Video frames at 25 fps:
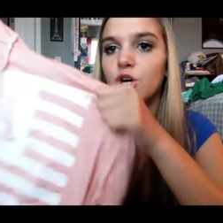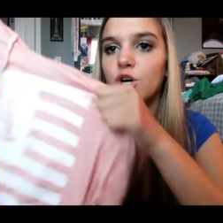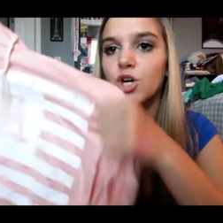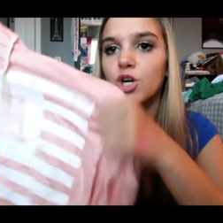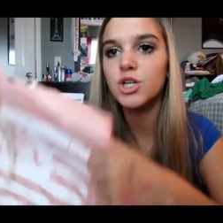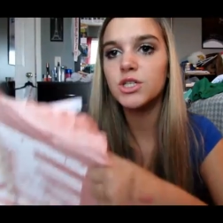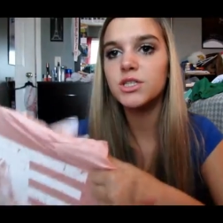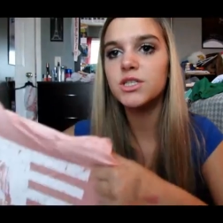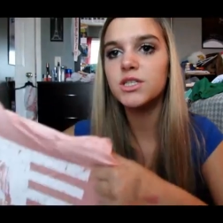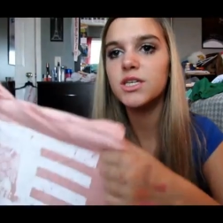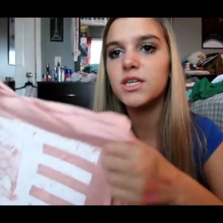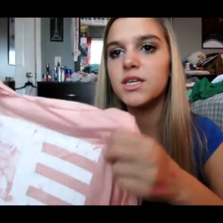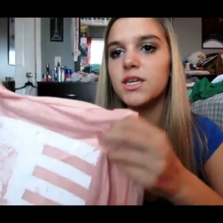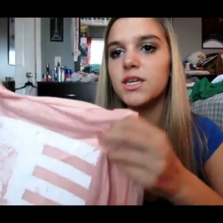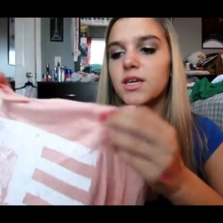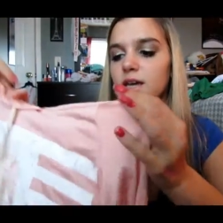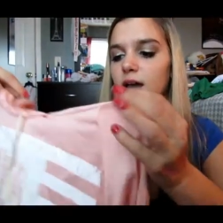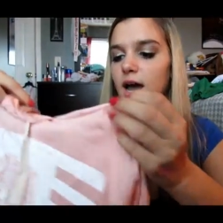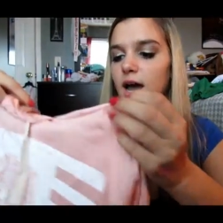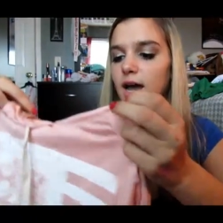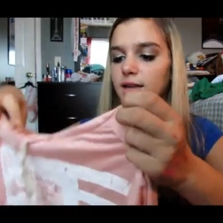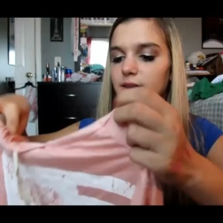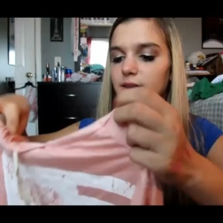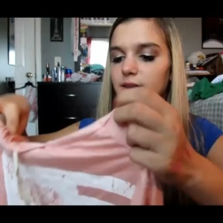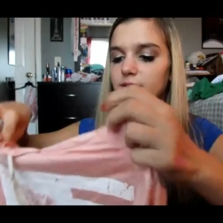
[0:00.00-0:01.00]
hoodie
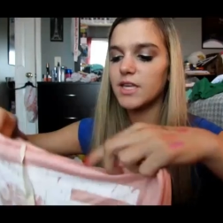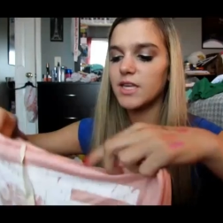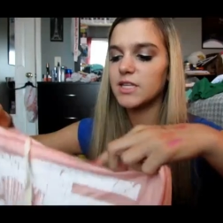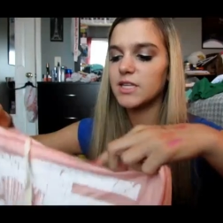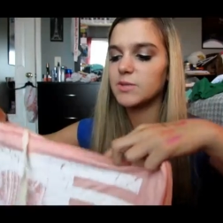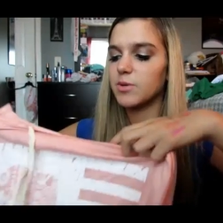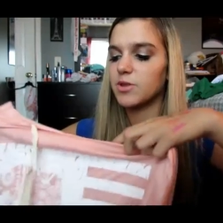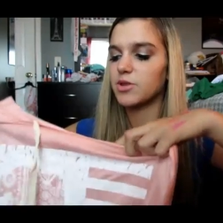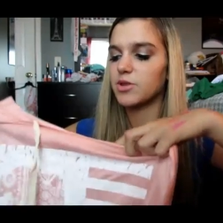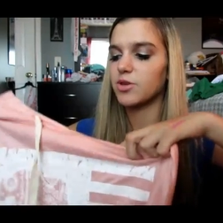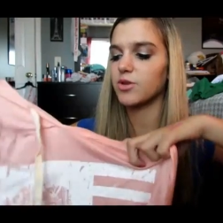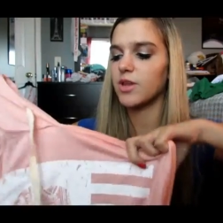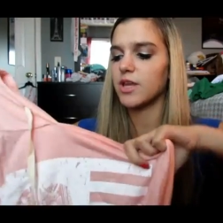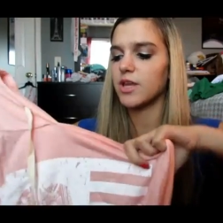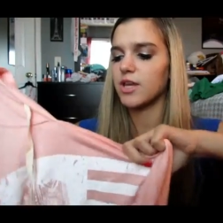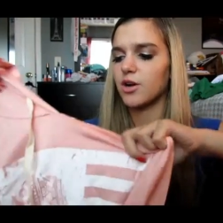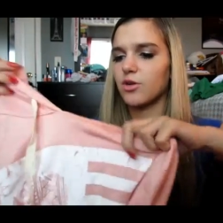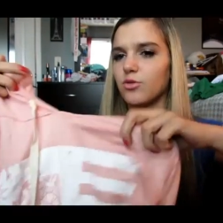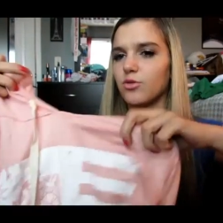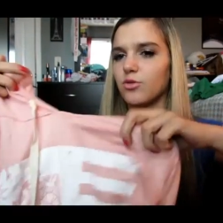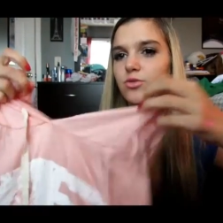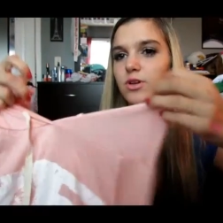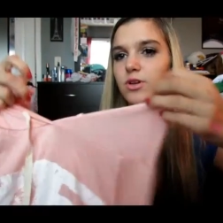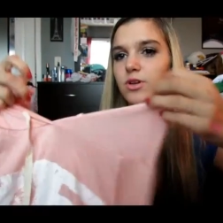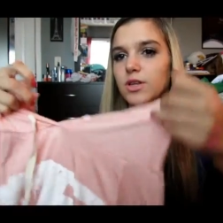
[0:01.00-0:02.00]
kind of things, but they're like
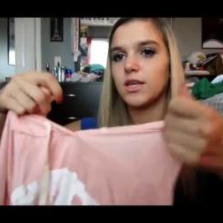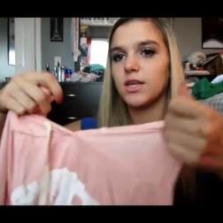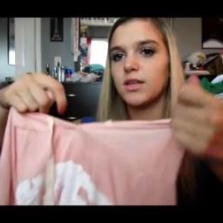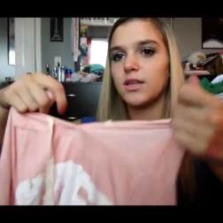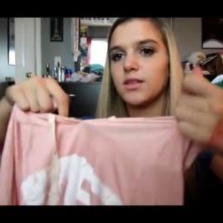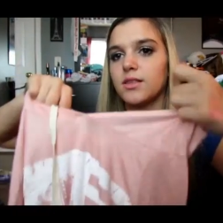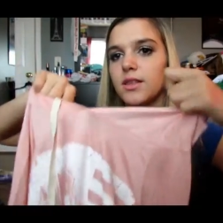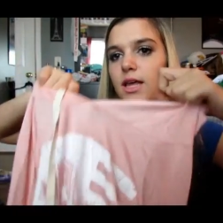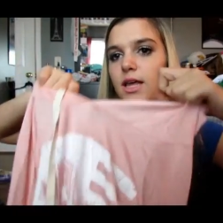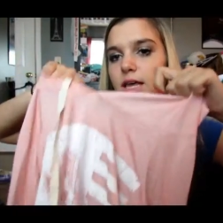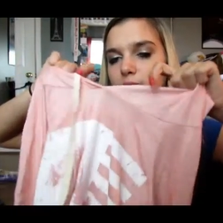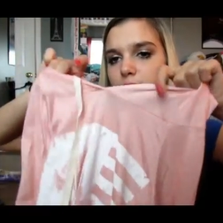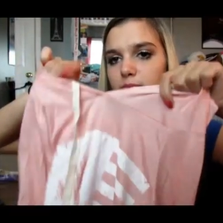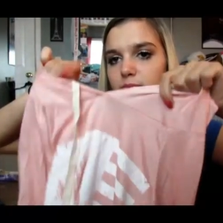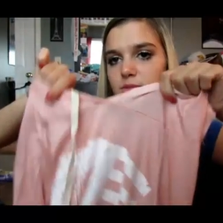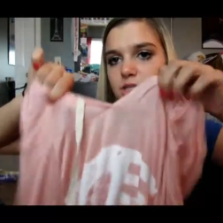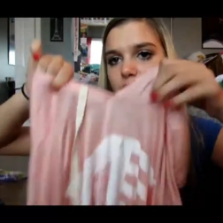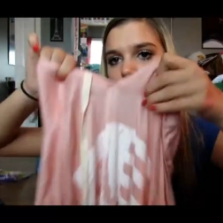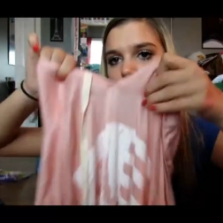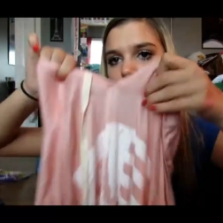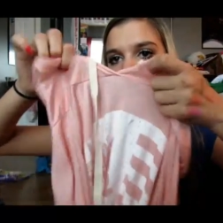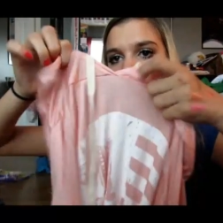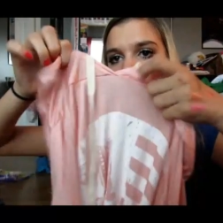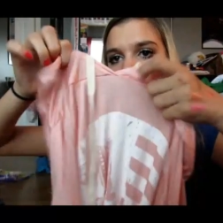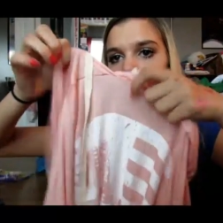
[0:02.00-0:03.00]
a really light
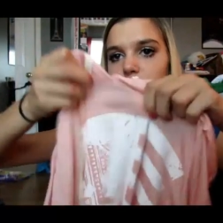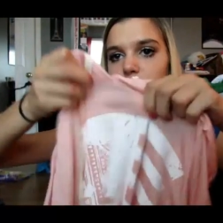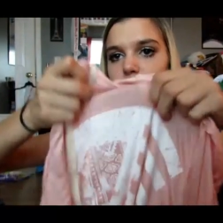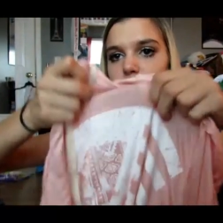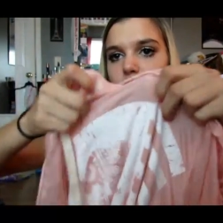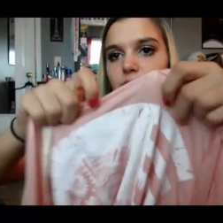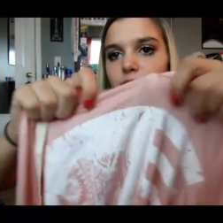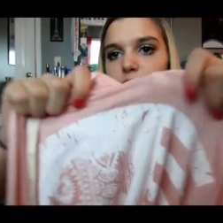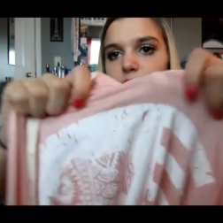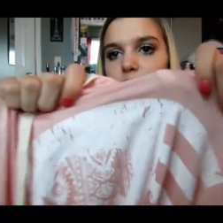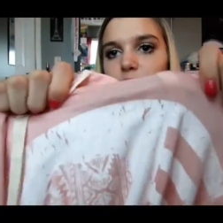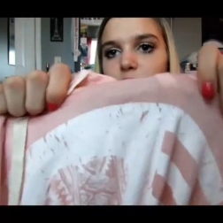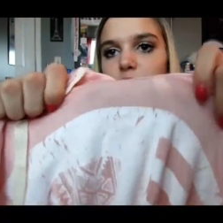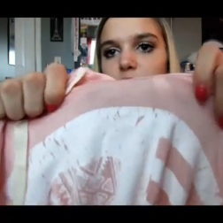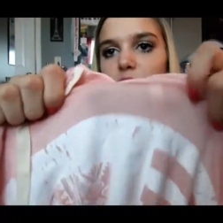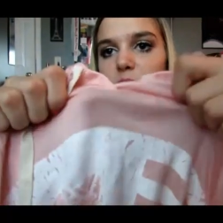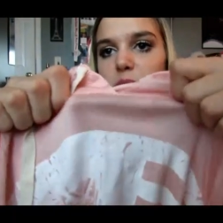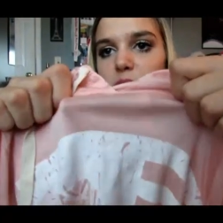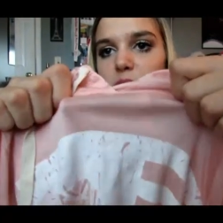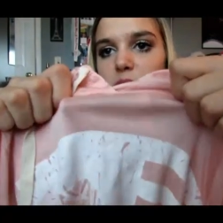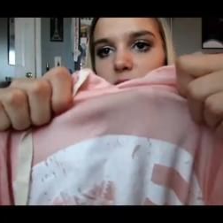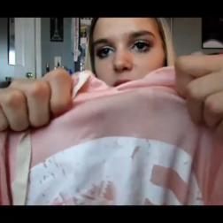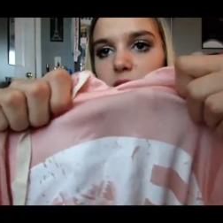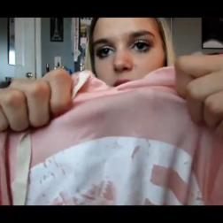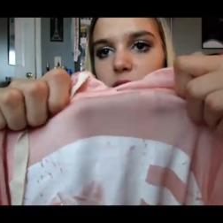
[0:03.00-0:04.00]
material, like, if you know what I
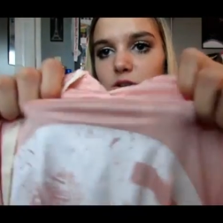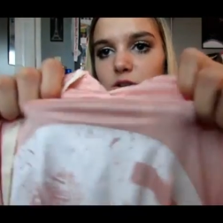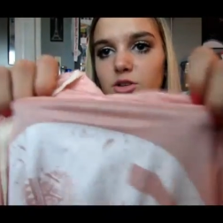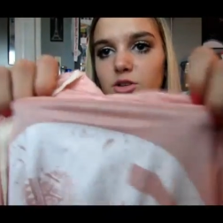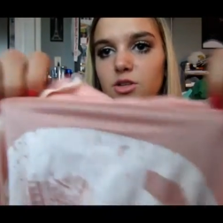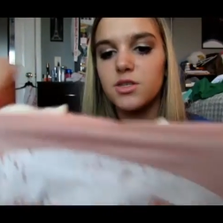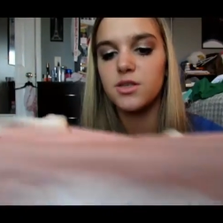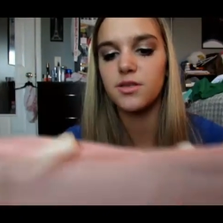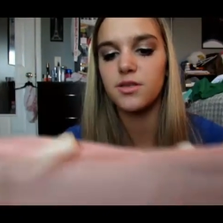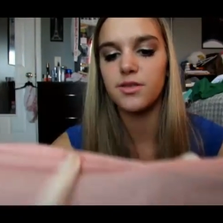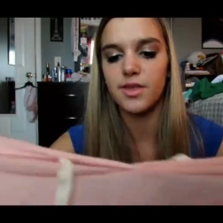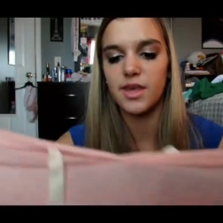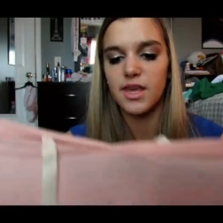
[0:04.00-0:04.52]
mean, like, they're just